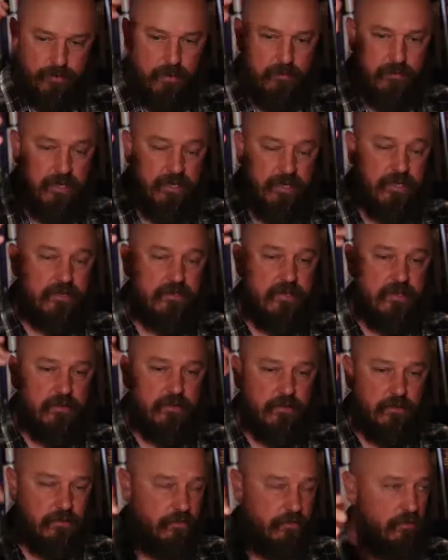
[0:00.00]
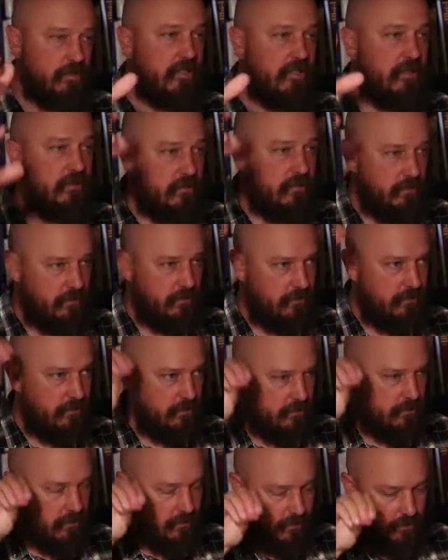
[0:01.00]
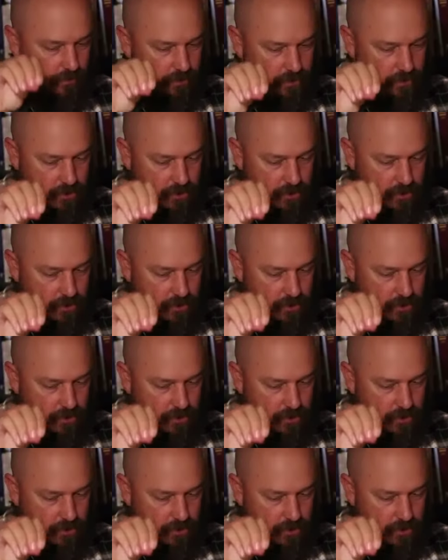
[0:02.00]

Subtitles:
premise and conclusion. The